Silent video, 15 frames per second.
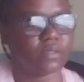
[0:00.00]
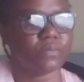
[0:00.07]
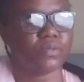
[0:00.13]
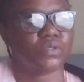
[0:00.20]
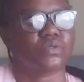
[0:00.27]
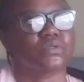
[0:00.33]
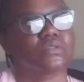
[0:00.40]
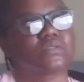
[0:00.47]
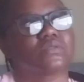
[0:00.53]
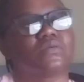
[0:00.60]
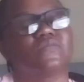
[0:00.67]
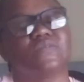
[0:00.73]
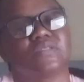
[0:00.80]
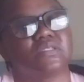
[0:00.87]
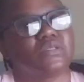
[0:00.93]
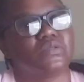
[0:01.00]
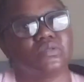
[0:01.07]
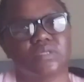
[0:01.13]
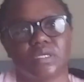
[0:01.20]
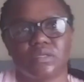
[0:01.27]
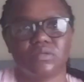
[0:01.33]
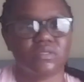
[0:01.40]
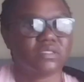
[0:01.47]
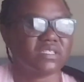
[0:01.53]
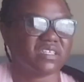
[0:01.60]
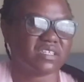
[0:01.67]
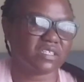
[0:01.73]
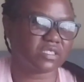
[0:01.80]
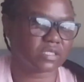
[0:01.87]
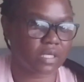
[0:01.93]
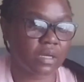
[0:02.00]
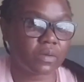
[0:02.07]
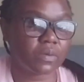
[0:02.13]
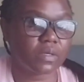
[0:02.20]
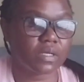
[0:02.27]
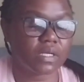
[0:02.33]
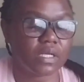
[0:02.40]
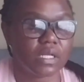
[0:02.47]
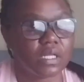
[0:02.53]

because obviously you cannot take a shower